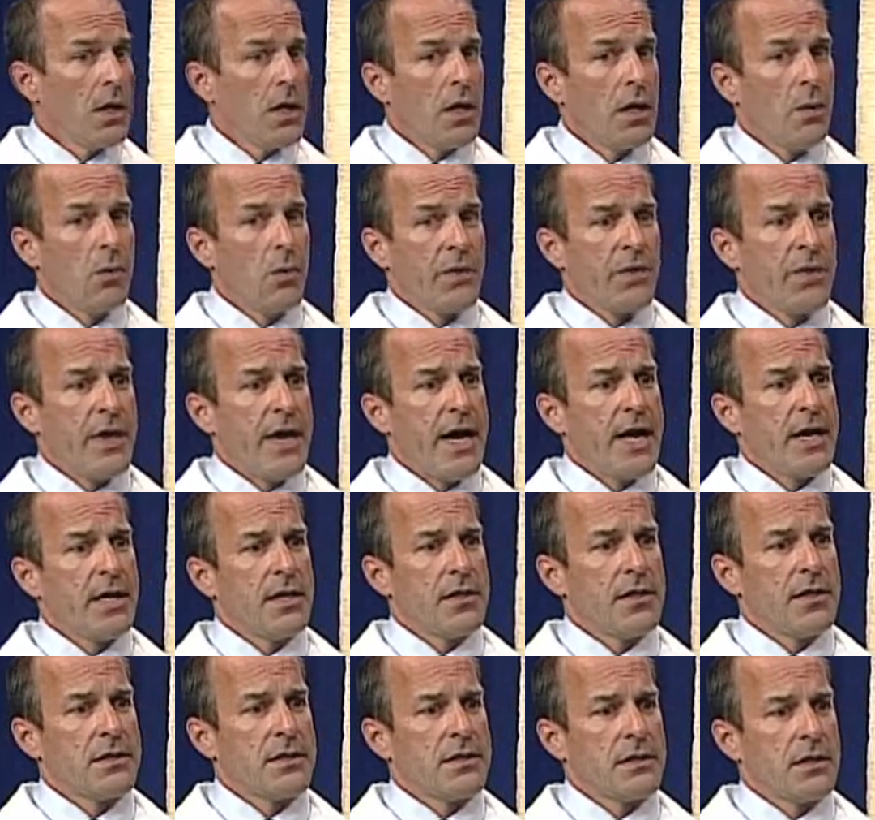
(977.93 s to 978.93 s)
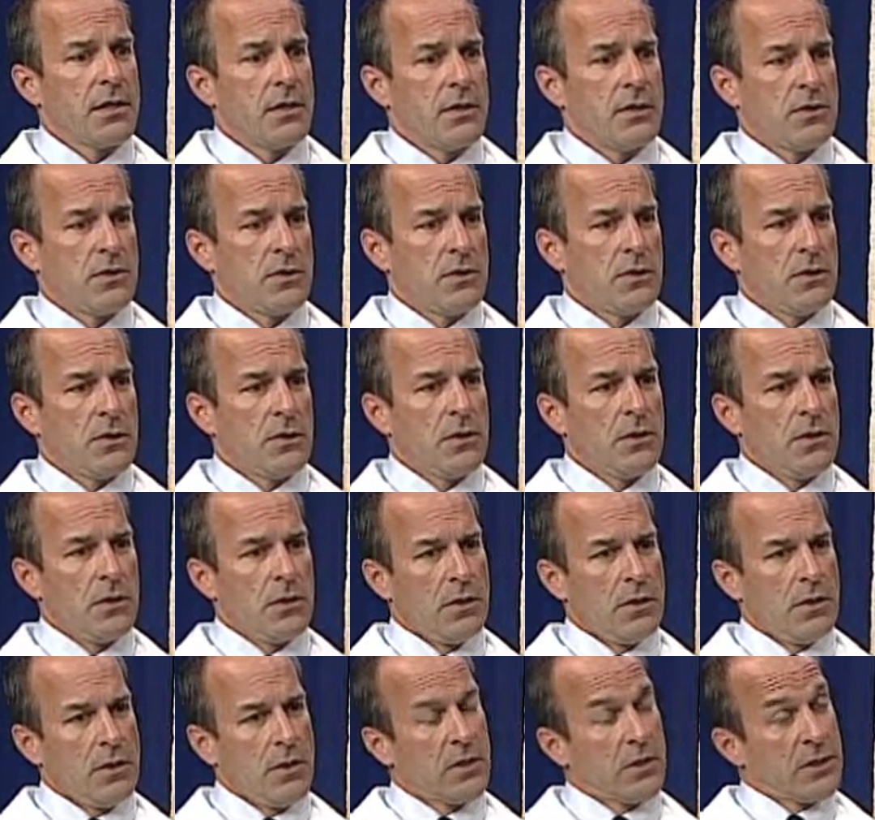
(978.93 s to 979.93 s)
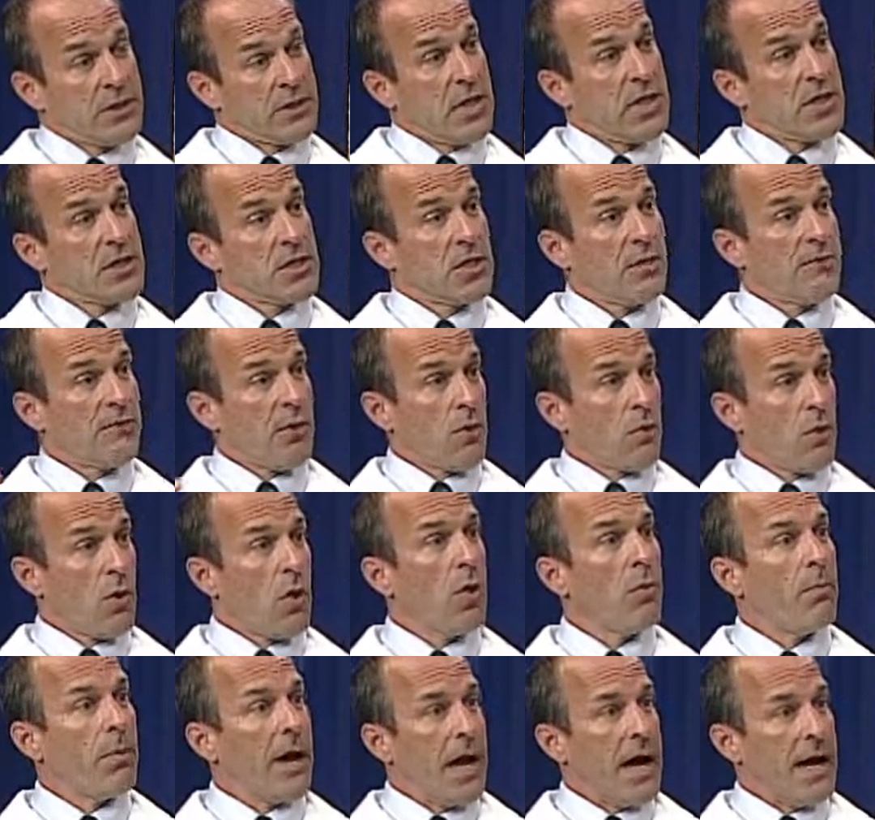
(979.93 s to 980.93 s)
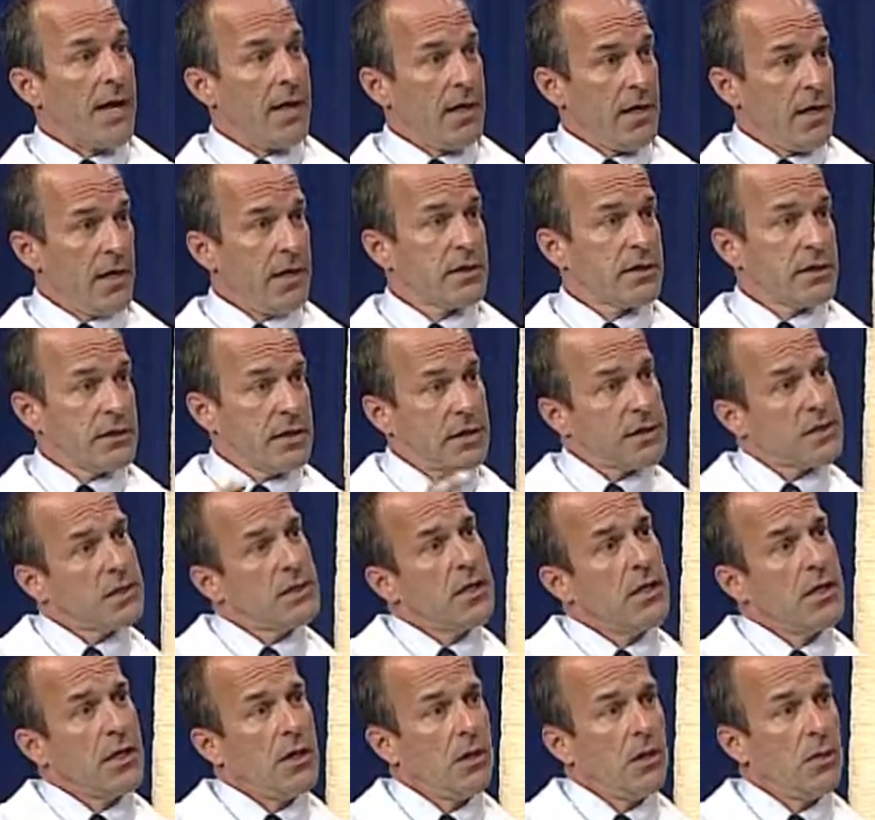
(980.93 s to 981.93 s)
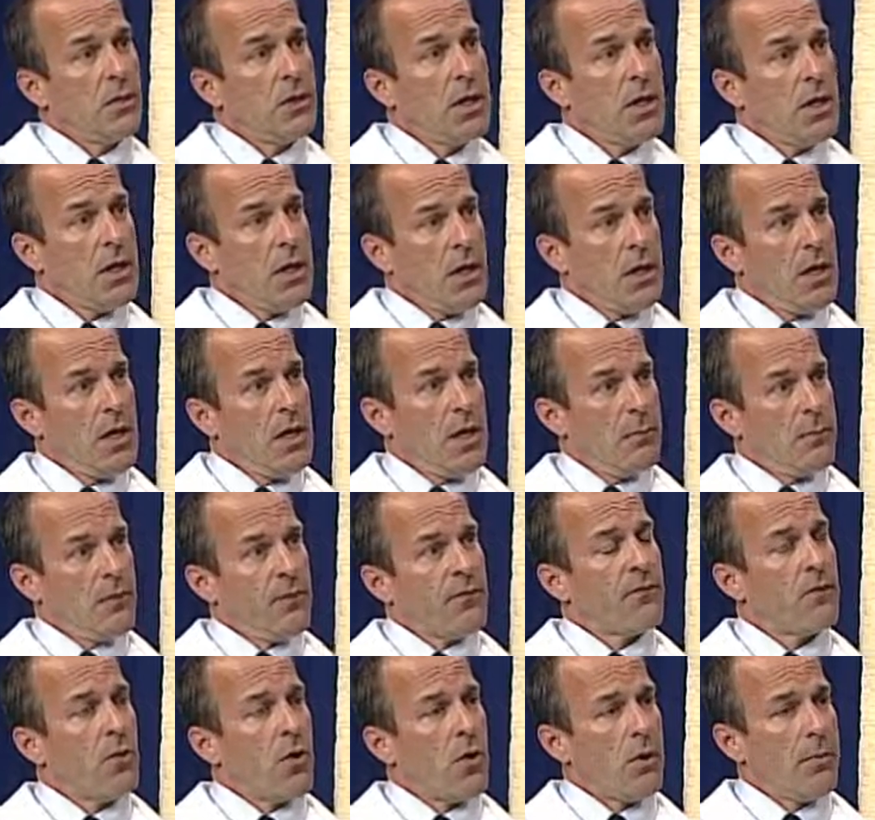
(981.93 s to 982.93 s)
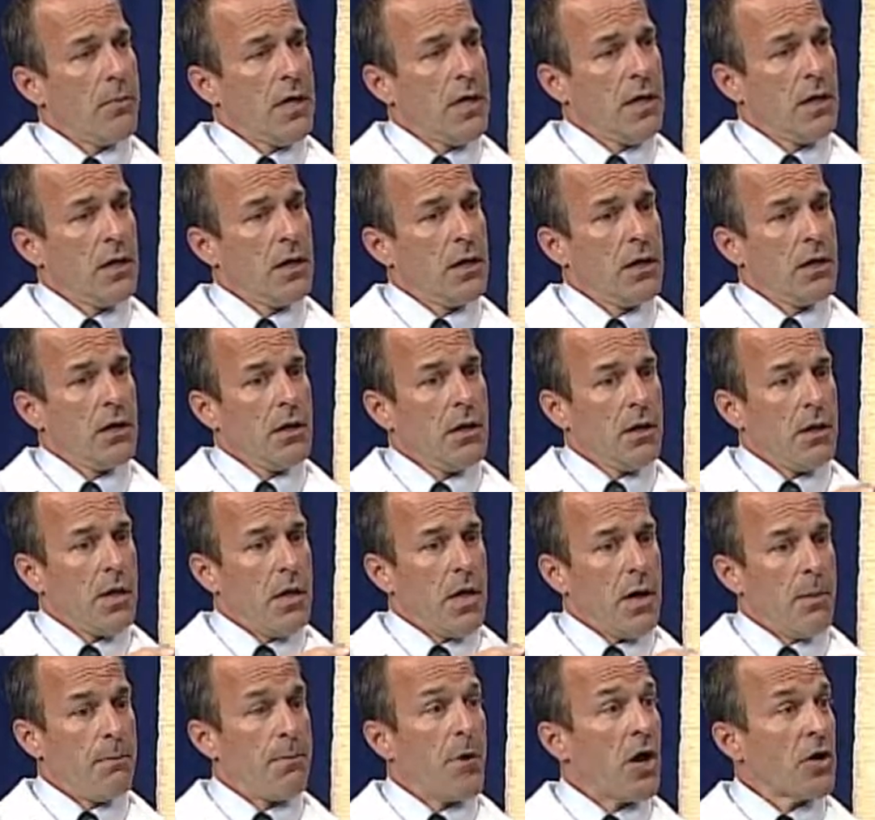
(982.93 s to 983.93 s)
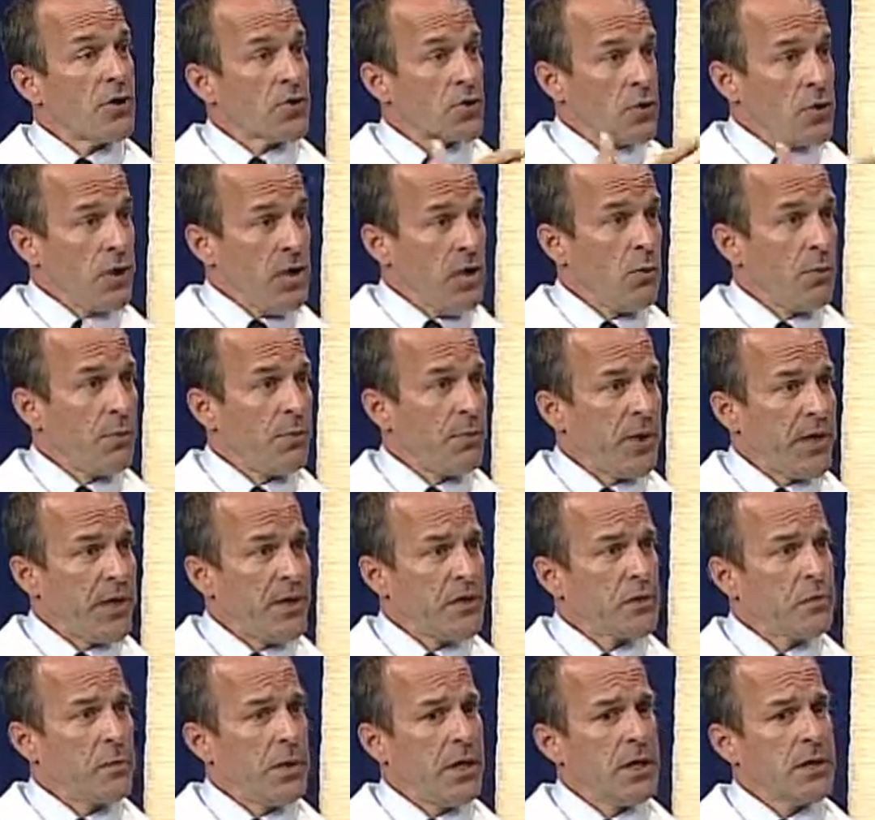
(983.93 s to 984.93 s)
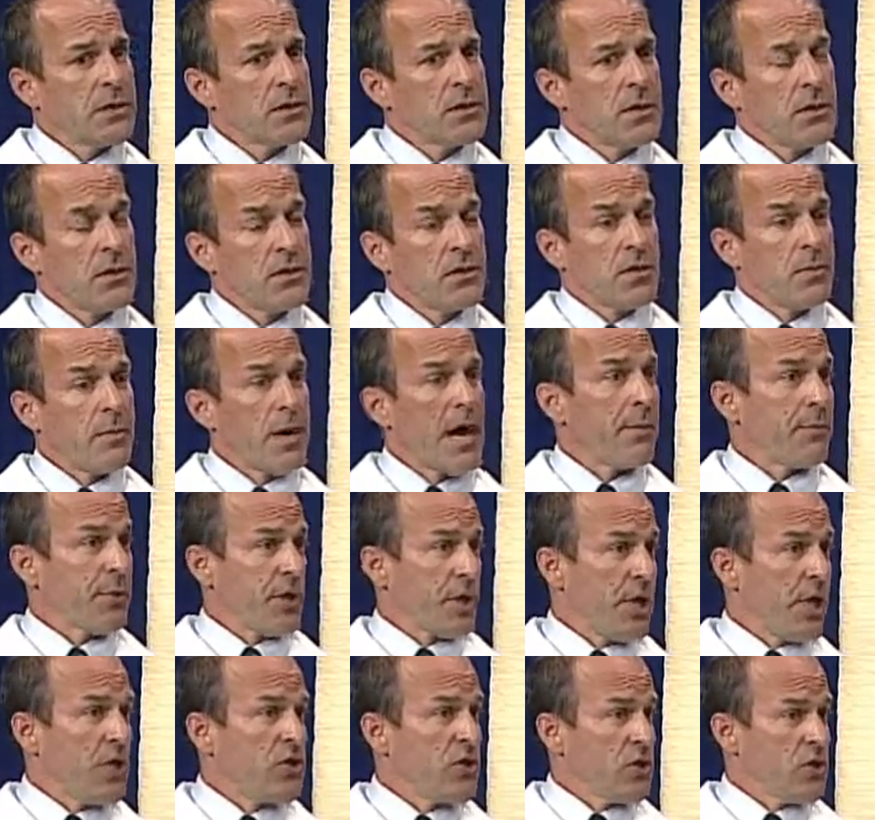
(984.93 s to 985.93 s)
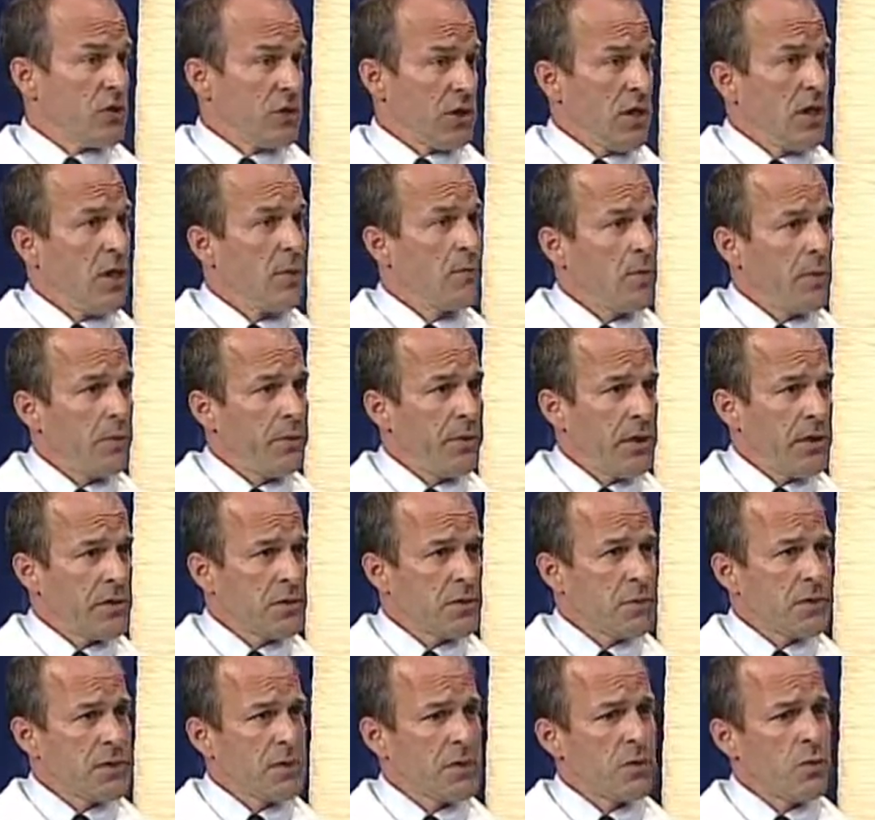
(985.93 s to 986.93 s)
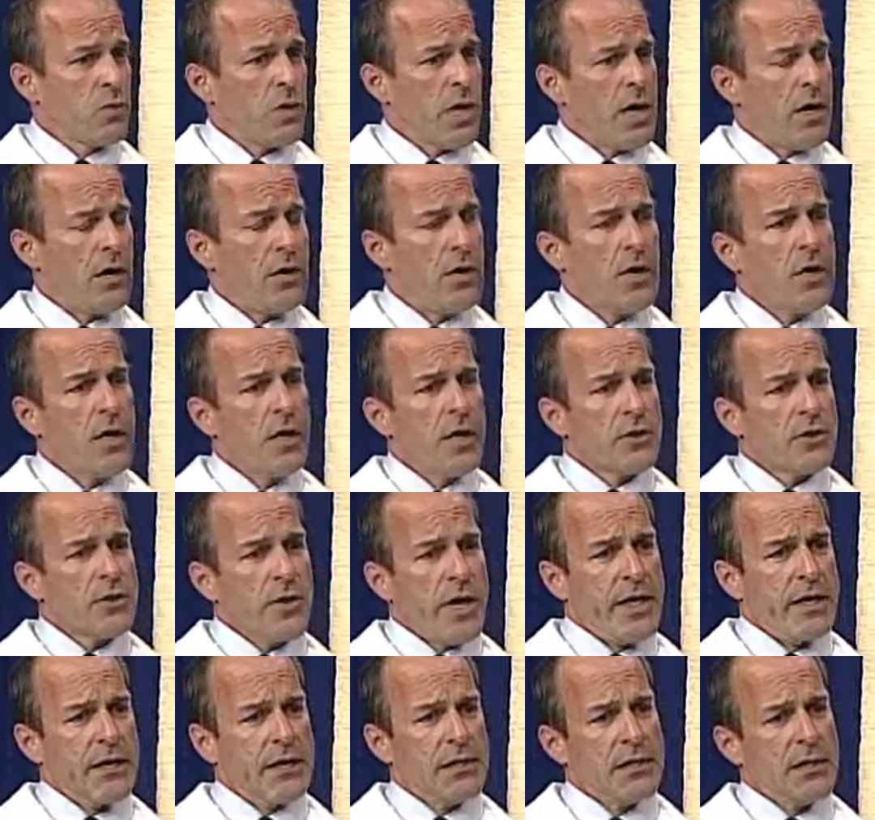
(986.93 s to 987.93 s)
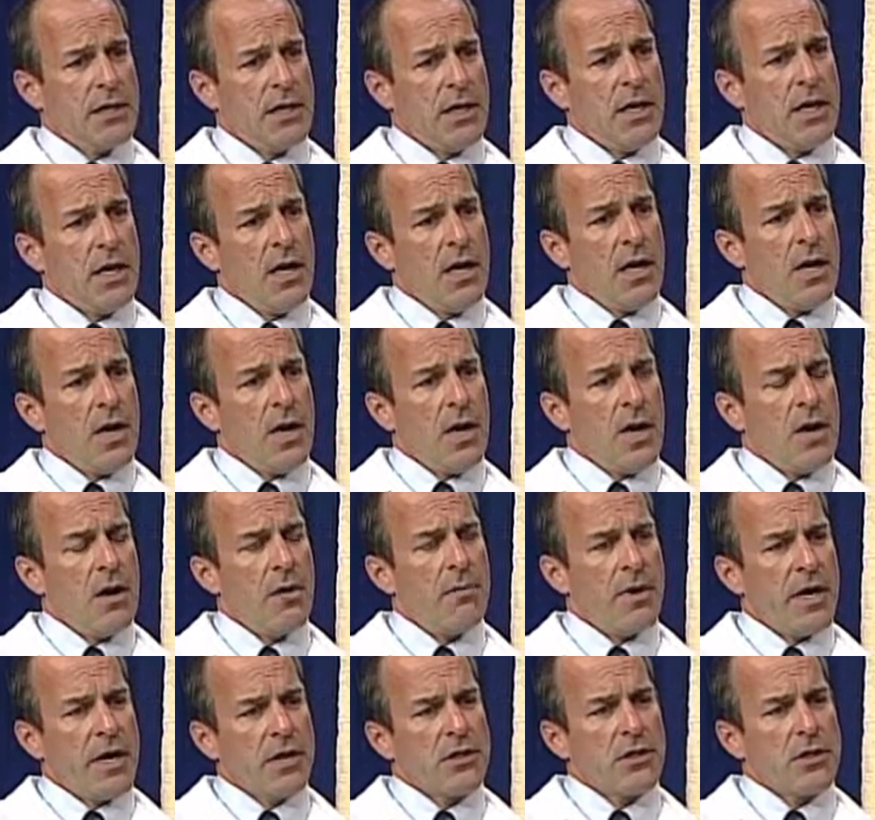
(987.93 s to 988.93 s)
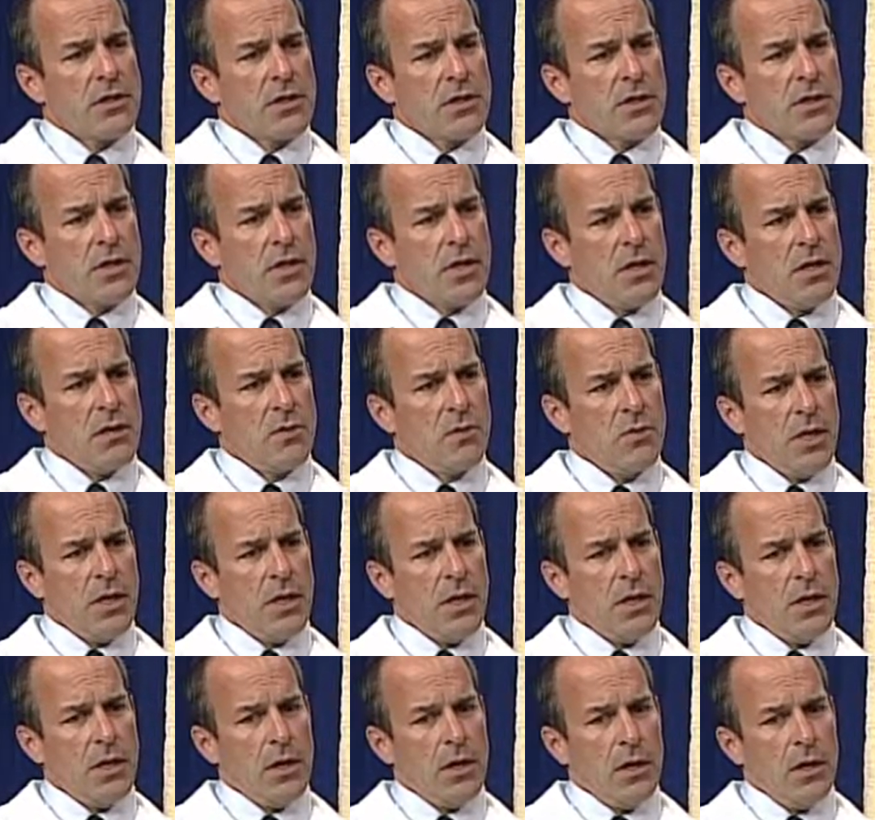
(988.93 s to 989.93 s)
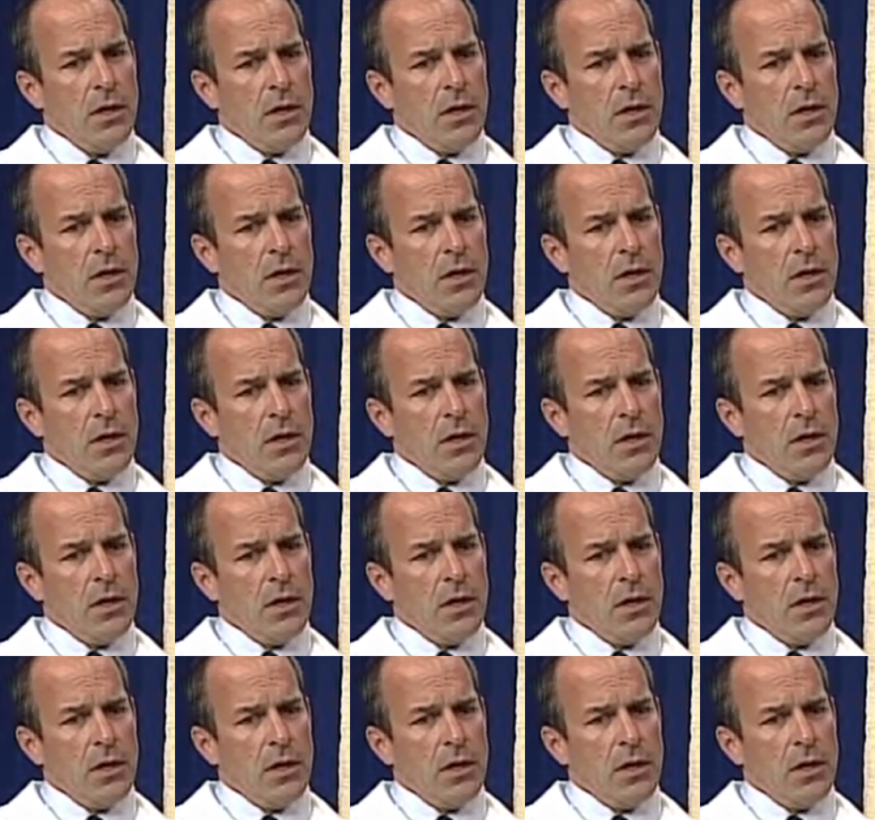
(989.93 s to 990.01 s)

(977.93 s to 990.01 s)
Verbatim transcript: And what that is, is the utilization of a robot assisting you in performing uh, partial knee replacements, and there's some applications in hip replacements as well, trying to see how much can we